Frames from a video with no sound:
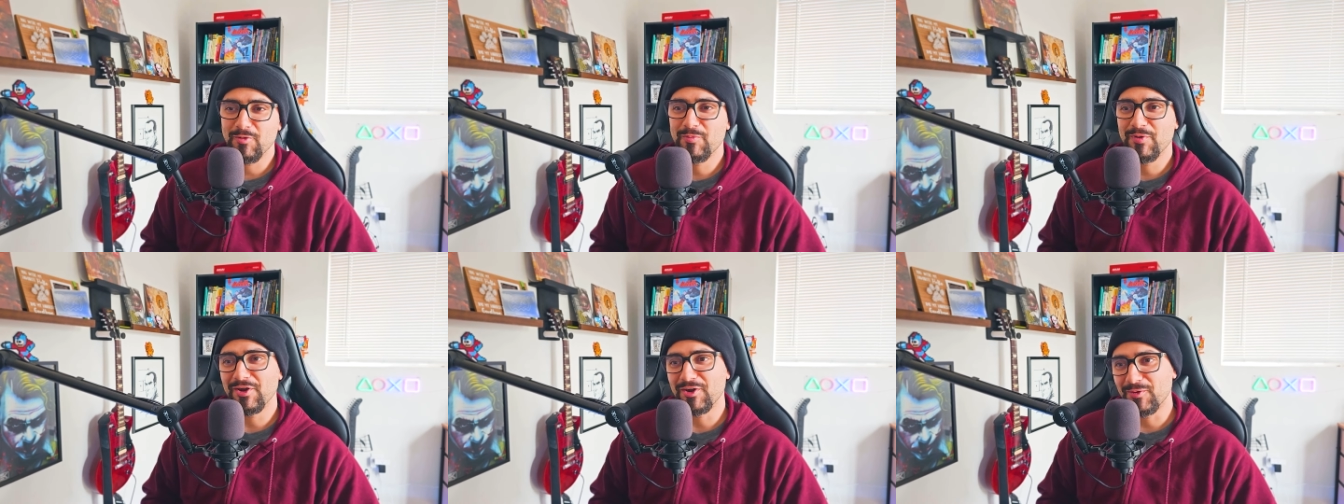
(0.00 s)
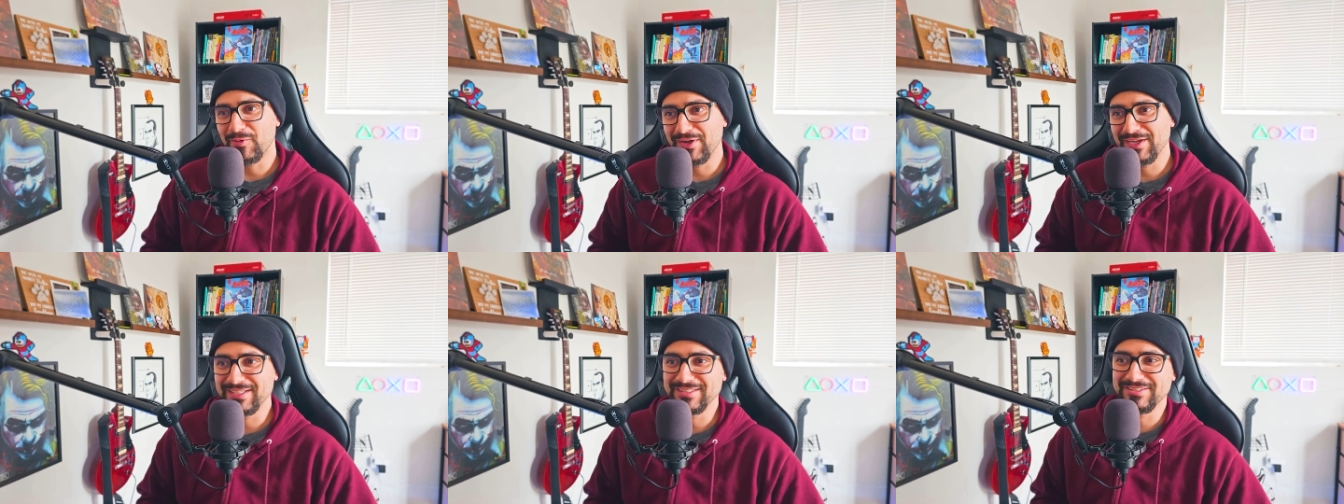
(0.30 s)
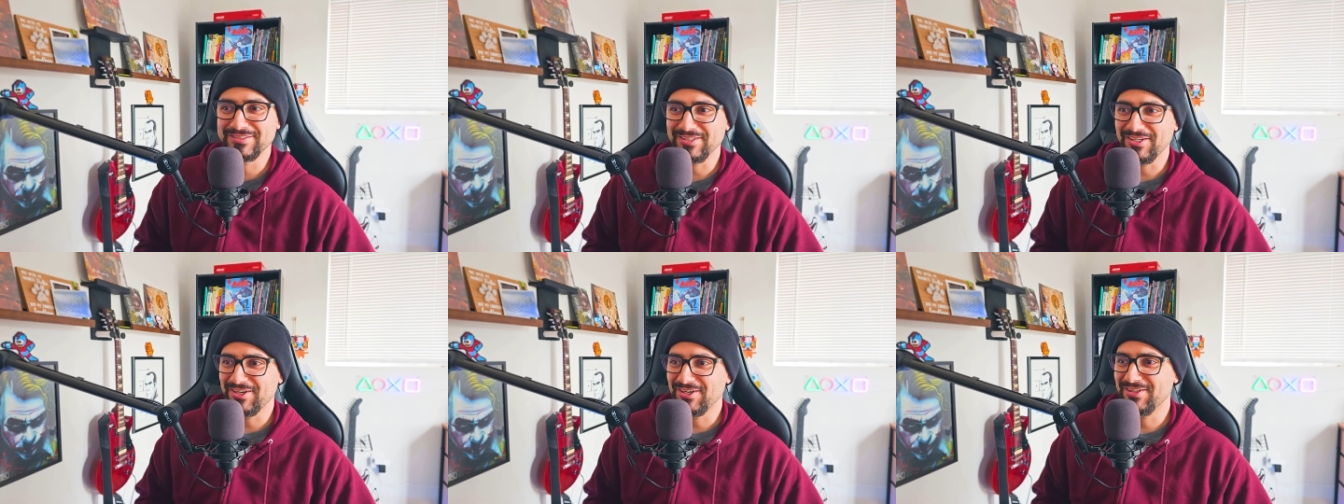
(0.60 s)
no better way to
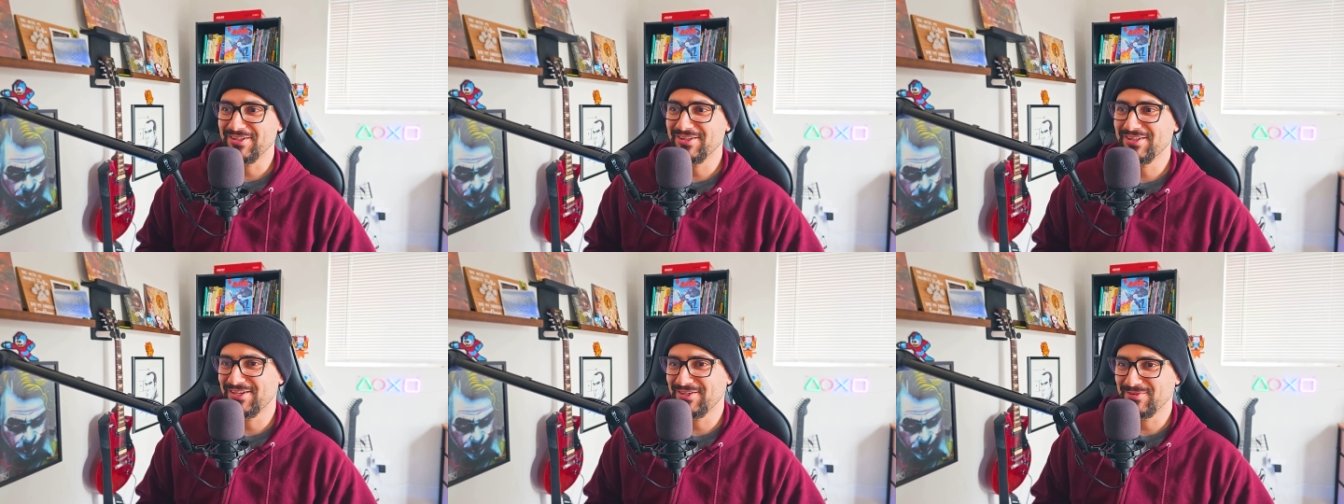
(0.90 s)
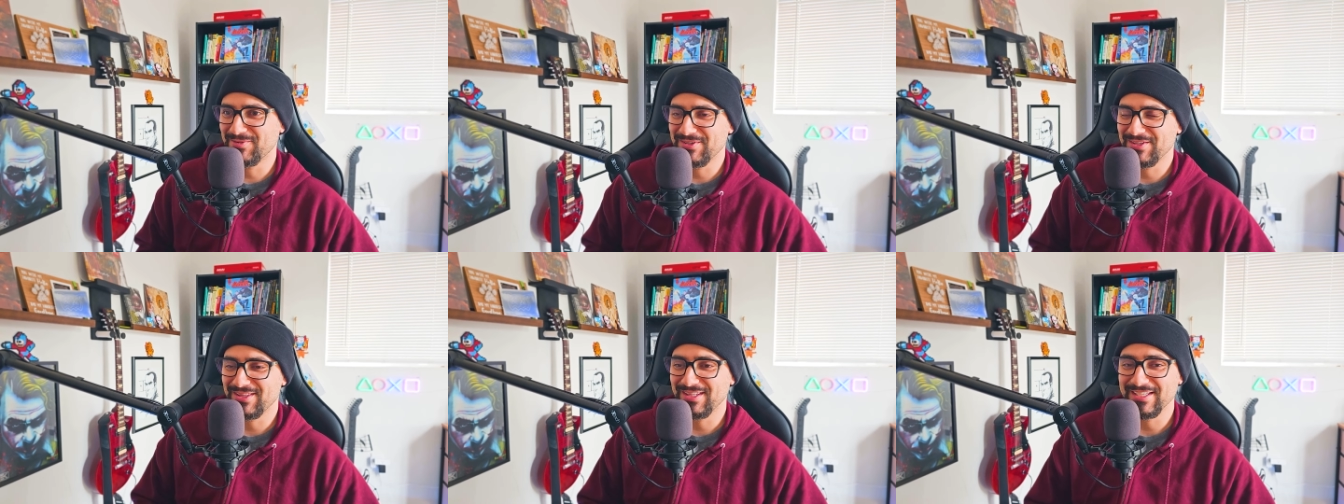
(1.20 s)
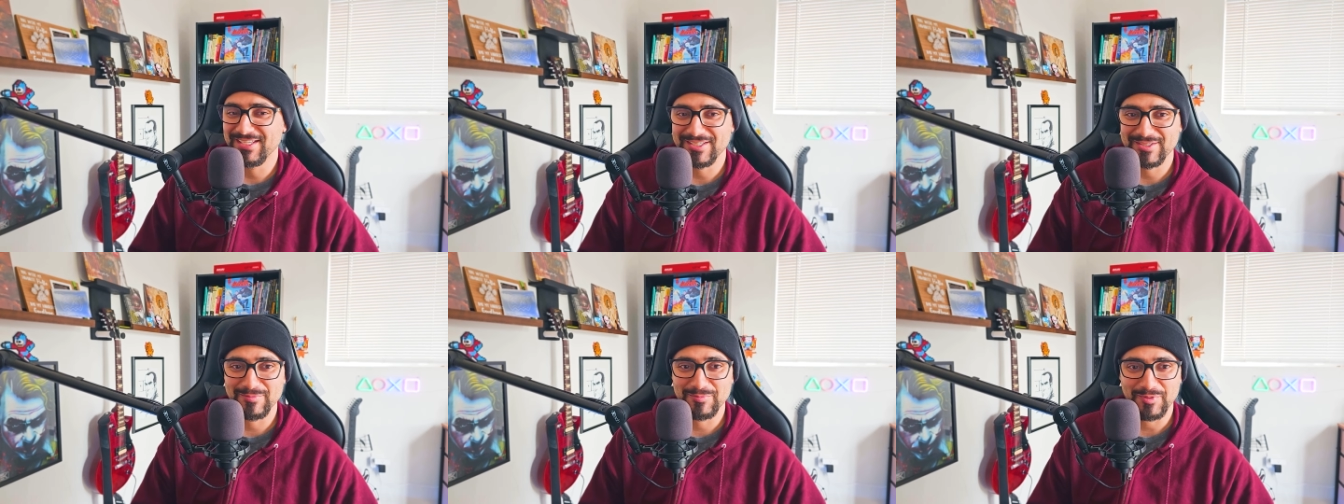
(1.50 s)
start than with
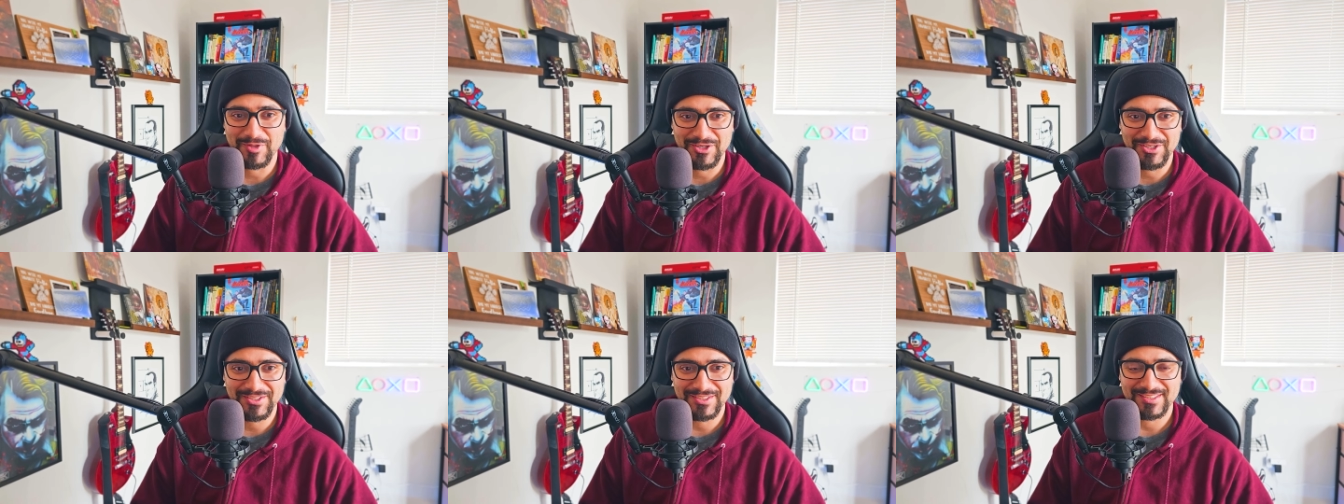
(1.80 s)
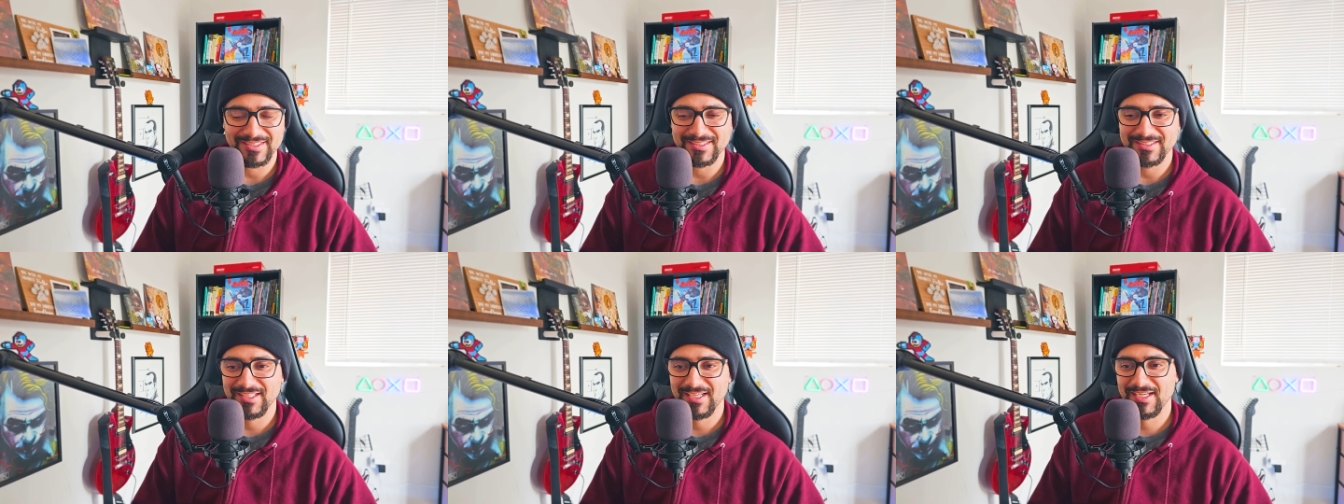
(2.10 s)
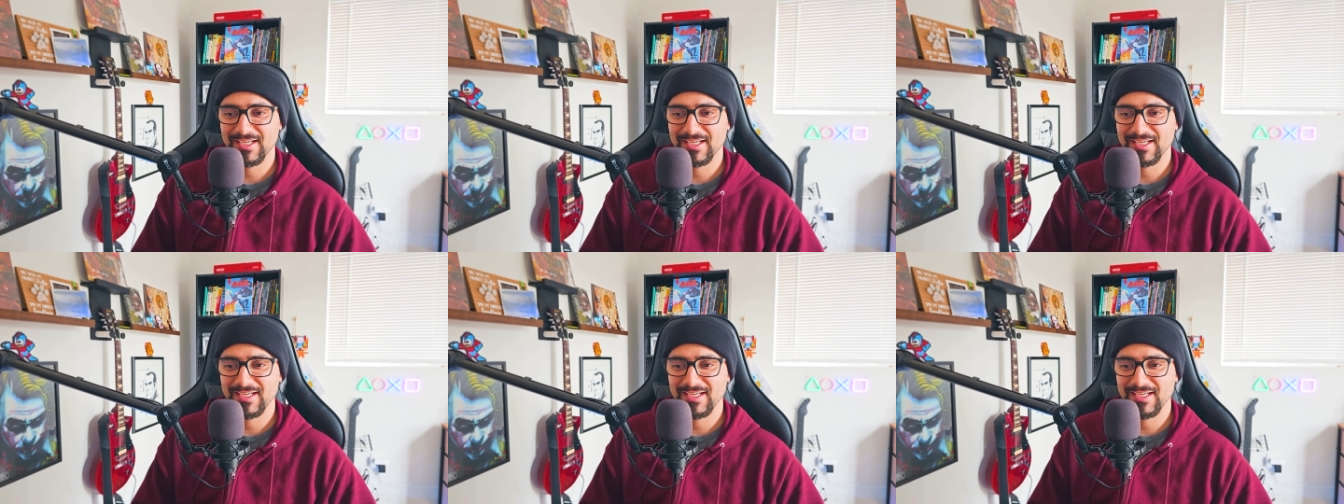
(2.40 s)
Linkin Park